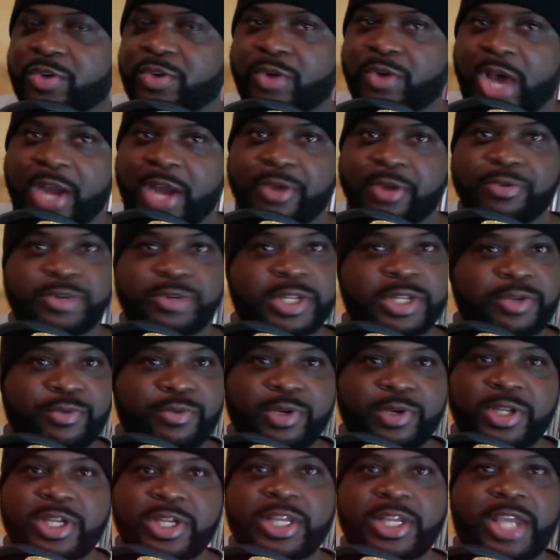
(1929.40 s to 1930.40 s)
I don't need
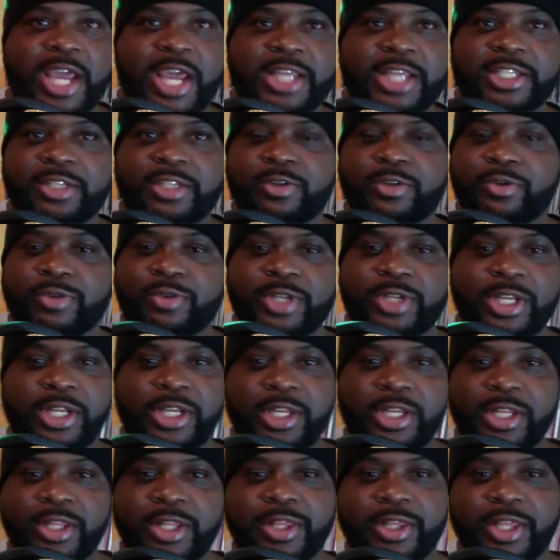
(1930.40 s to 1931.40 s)
really actually don't need
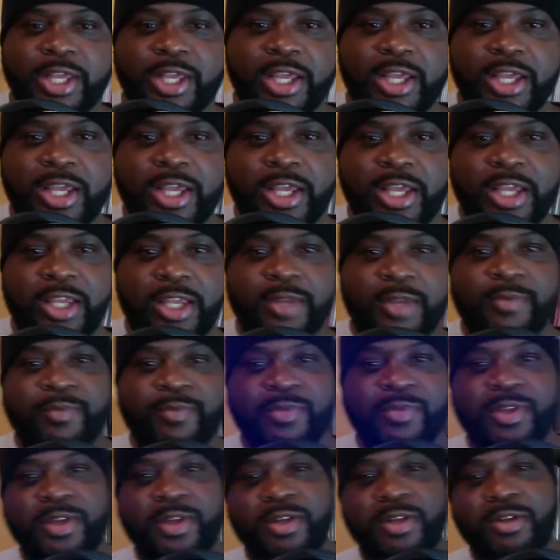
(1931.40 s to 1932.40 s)
anything.
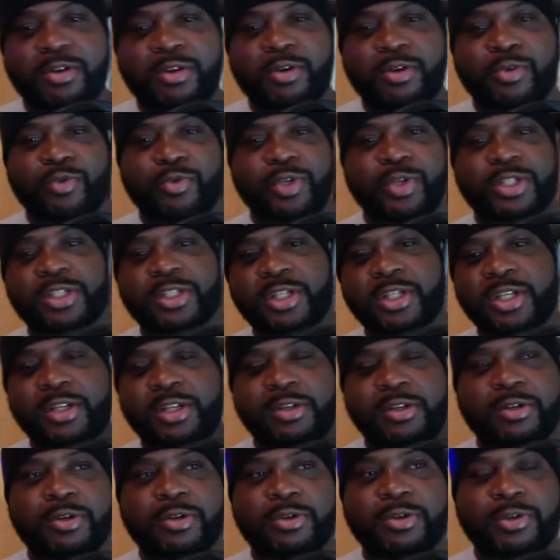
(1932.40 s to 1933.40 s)
Recently,
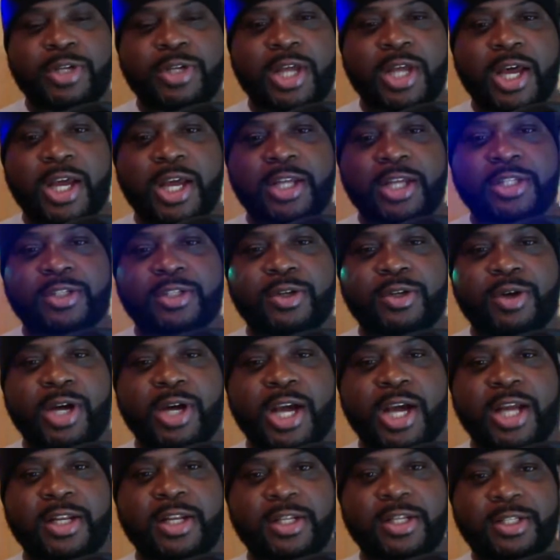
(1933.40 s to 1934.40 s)
you guys know I
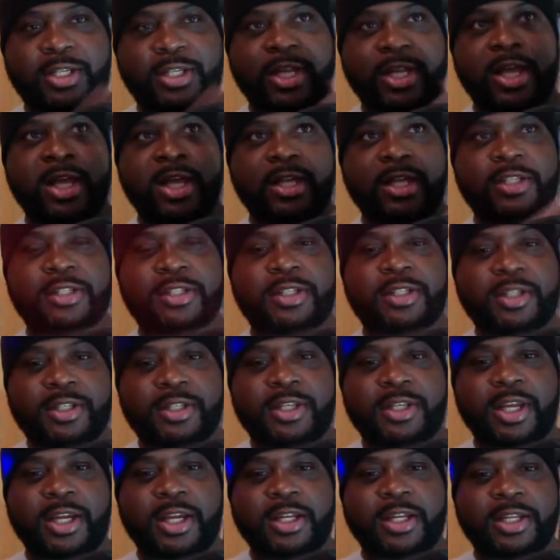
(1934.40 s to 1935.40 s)
got the text
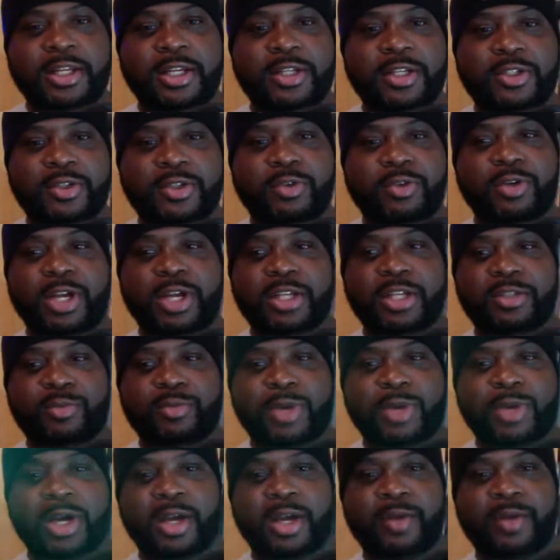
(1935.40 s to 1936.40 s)
technique, so that's
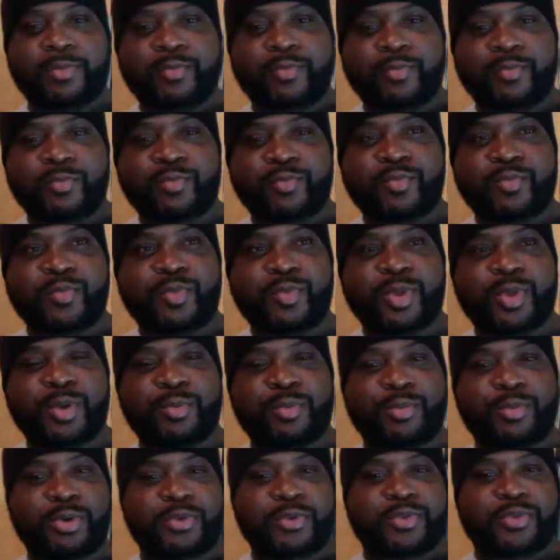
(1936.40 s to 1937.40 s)
my
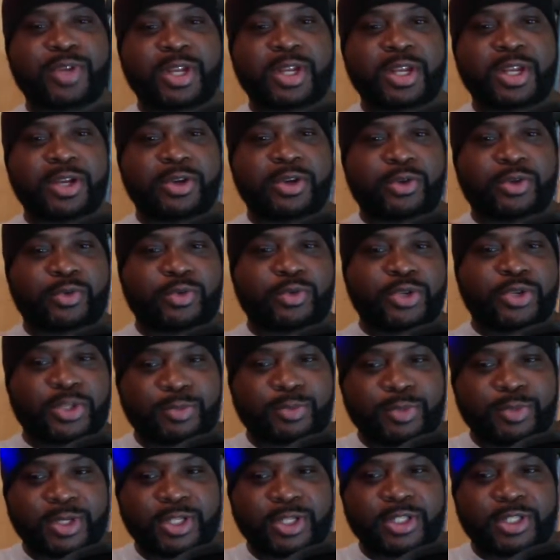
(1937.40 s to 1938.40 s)
birthday,
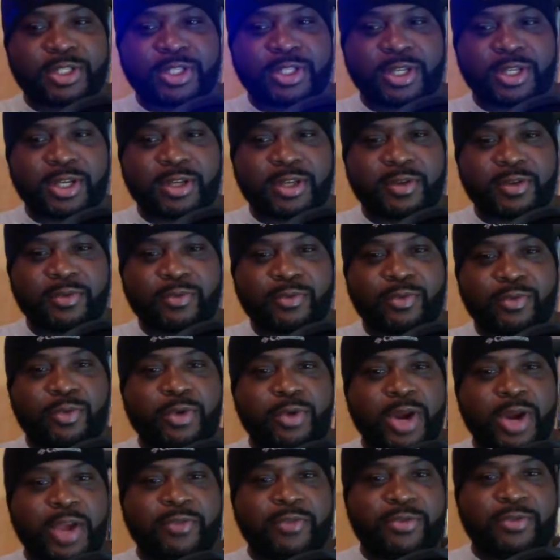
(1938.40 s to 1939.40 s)
Christmas, and
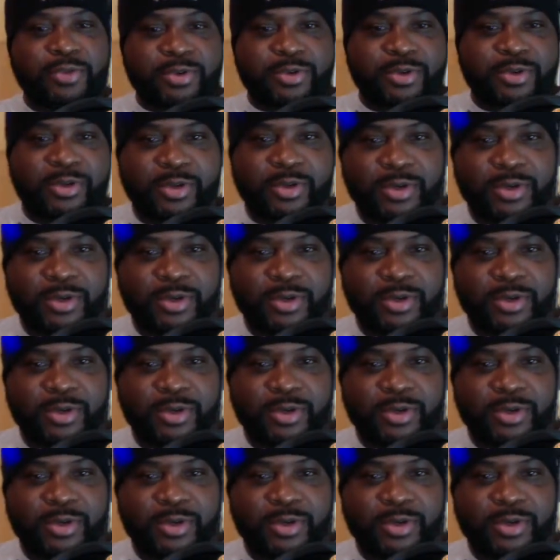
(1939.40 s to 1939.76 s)
forever,